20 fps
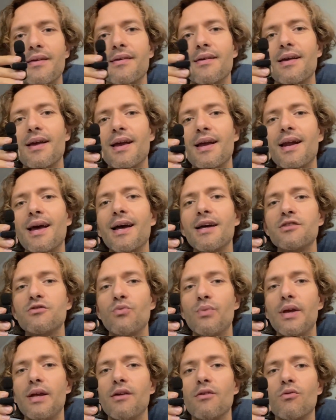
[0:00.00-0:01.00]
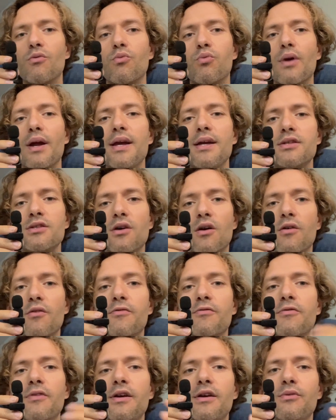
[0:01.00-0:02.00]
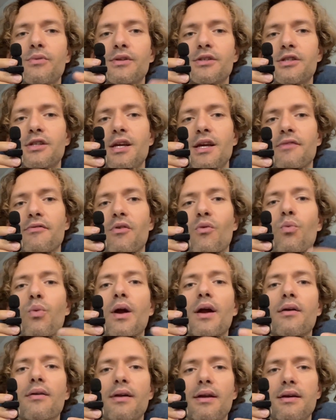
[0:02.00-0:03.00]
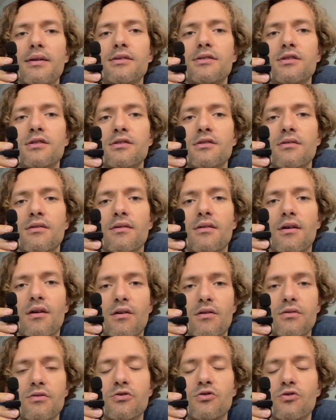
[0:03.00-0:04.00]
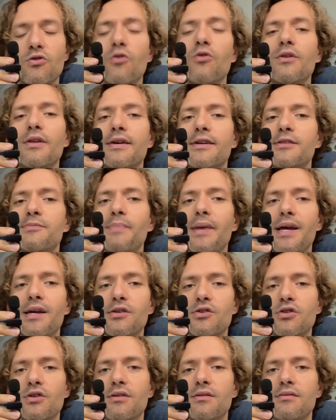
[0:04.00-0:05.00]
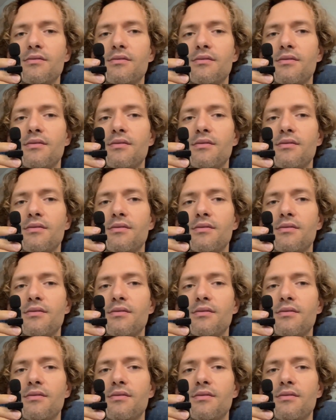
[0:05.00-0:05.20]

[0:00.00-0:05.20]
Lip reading: And as we raise our frequency of awareness, our soul expansion,